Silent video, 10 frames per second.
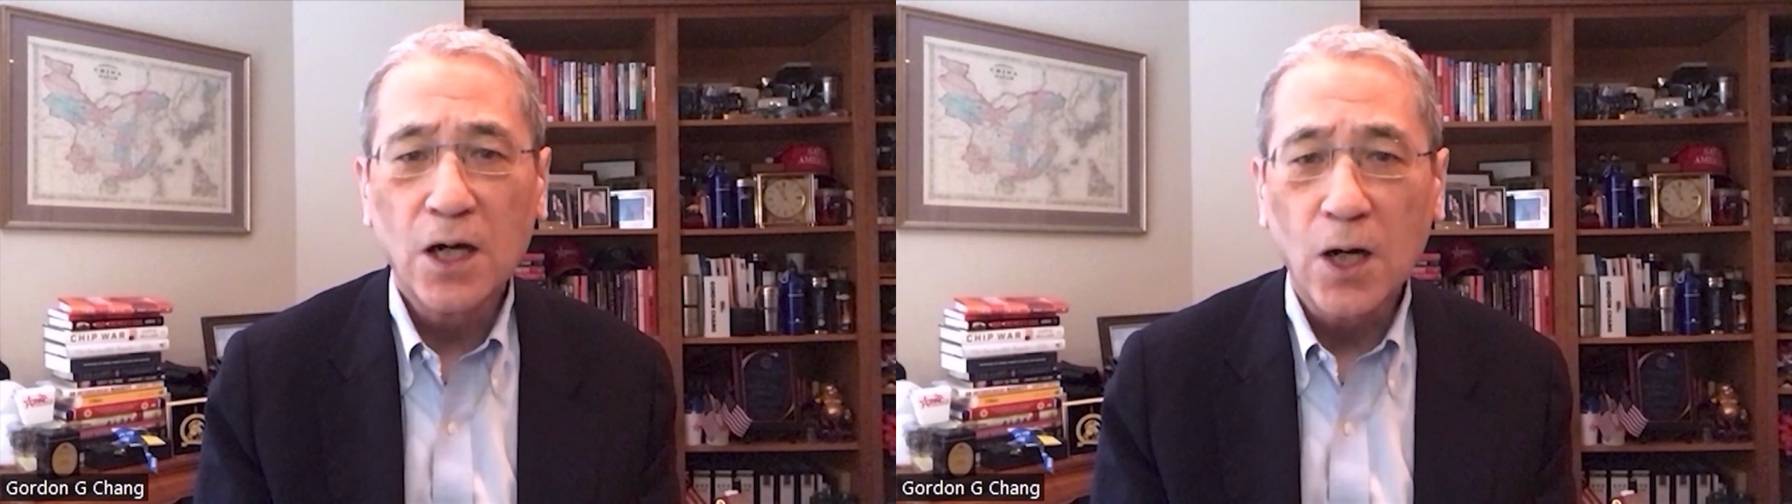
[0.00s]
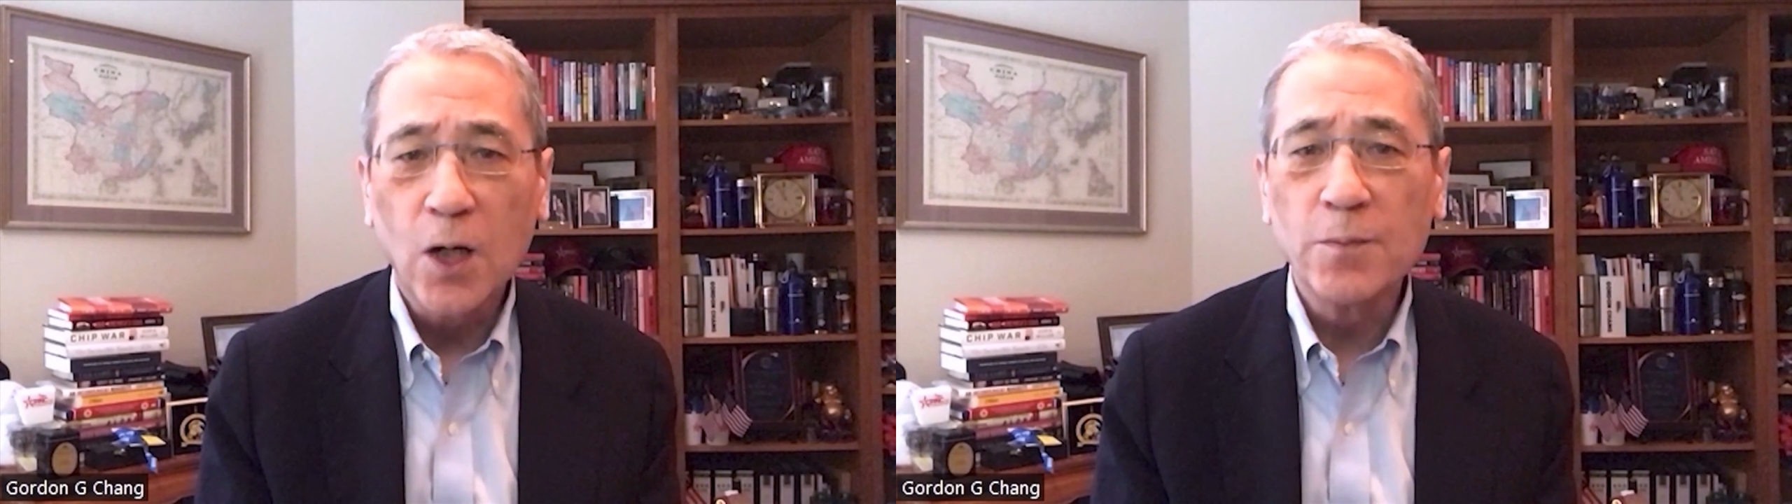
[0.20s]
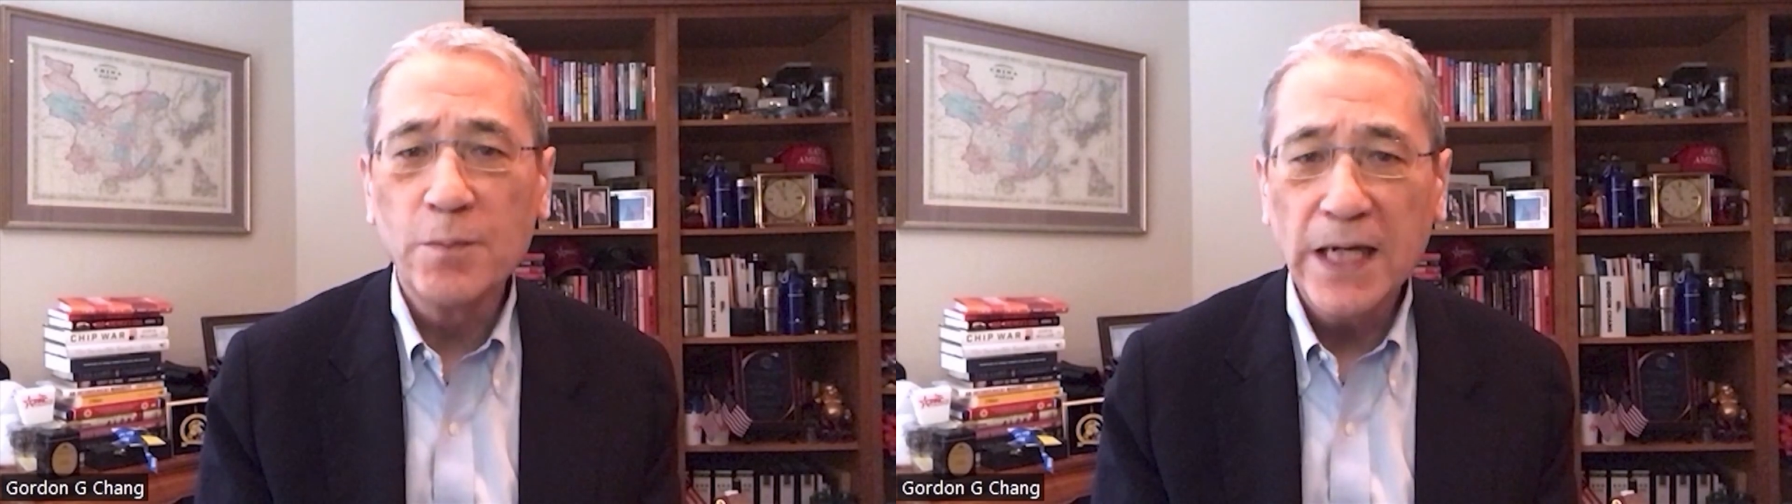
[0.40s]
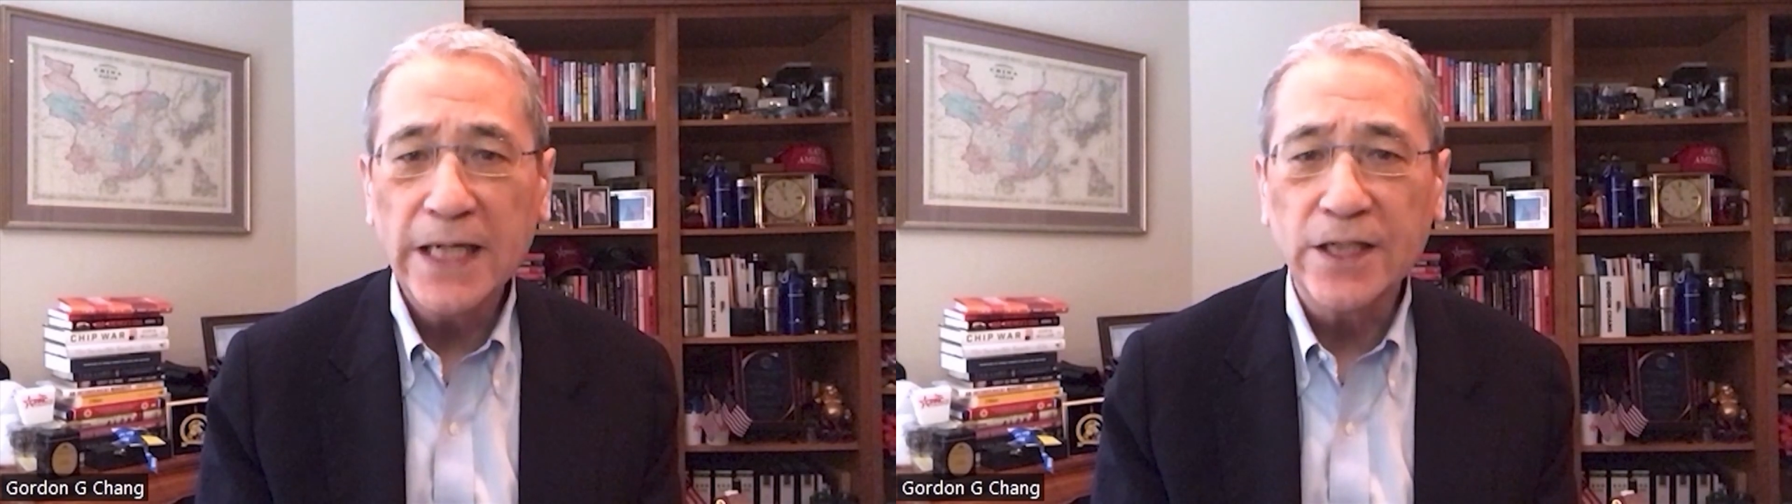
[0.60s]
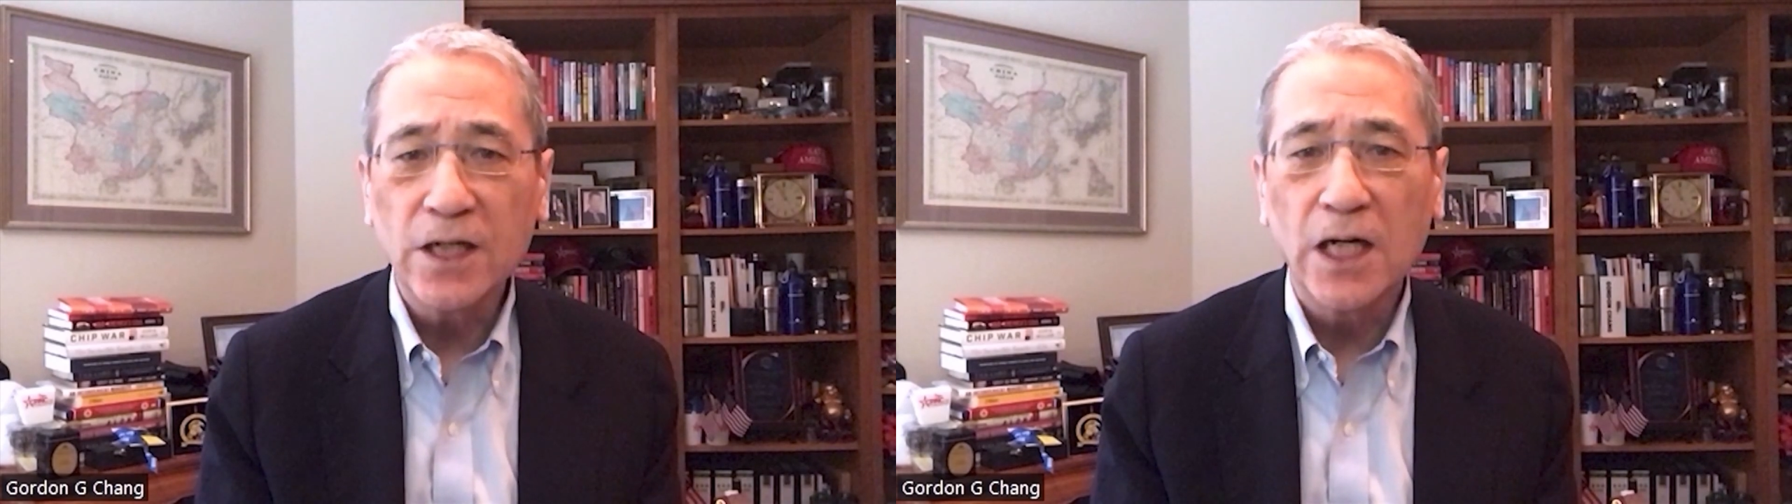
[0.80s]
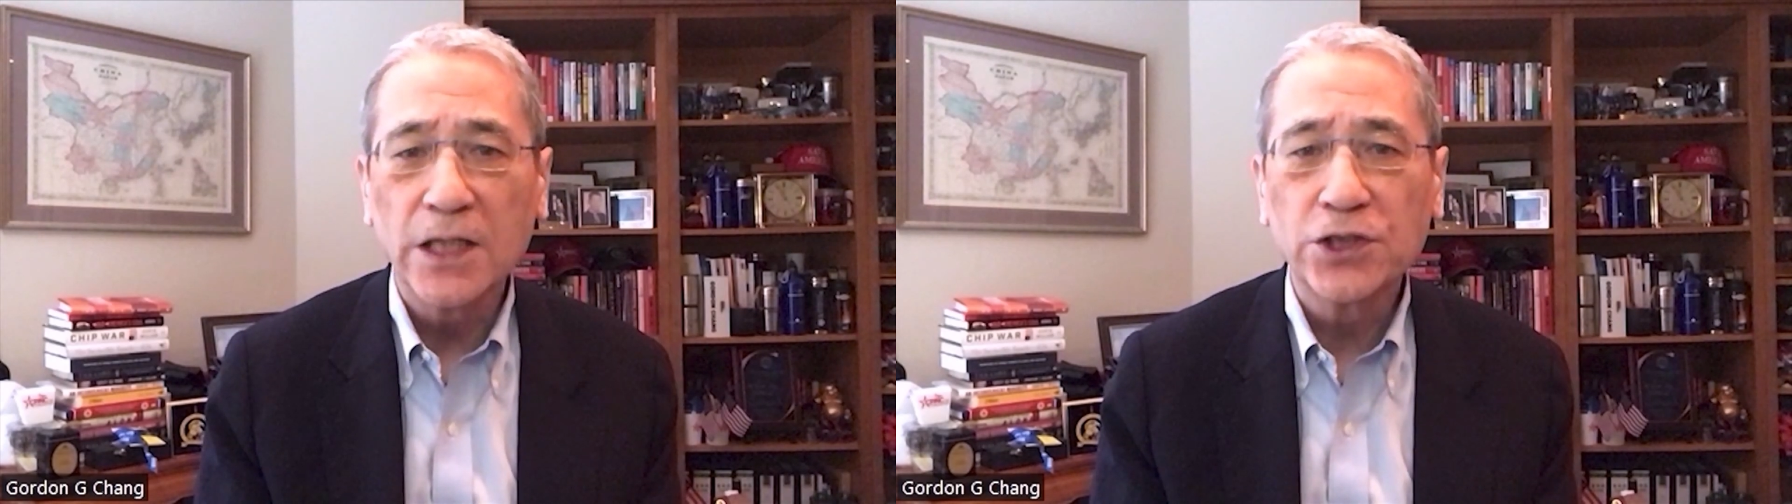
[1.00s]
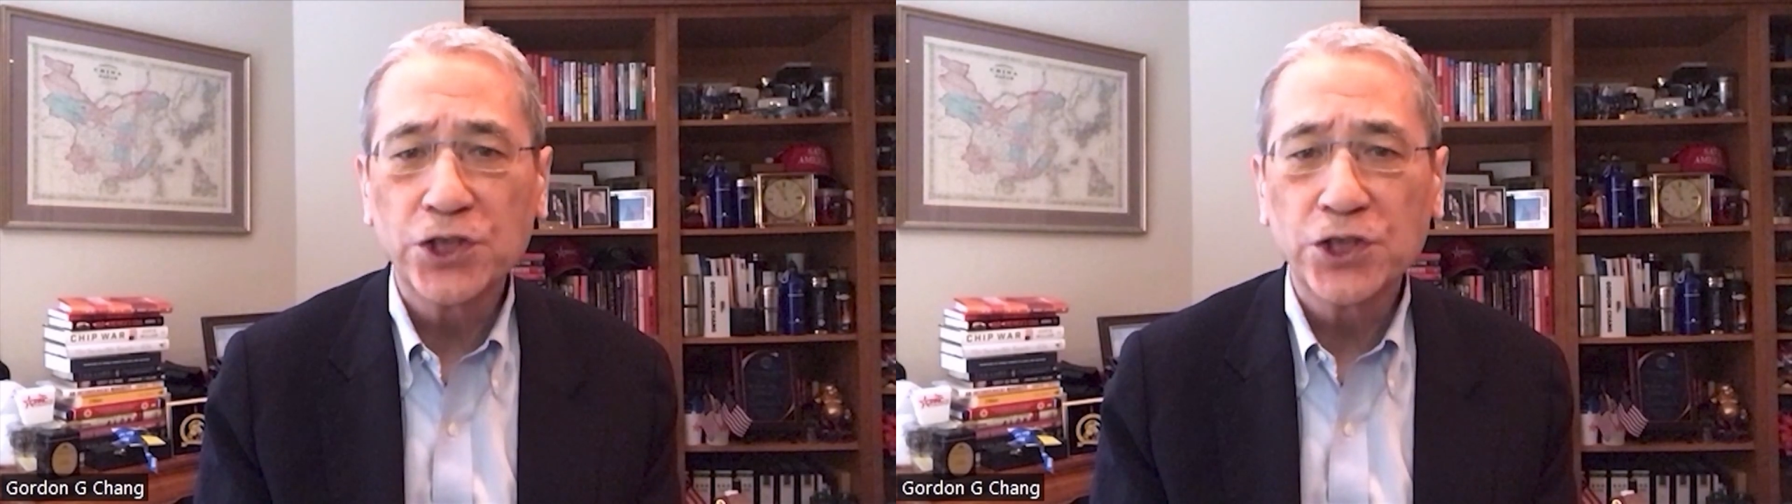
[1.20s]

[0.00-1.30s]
are made on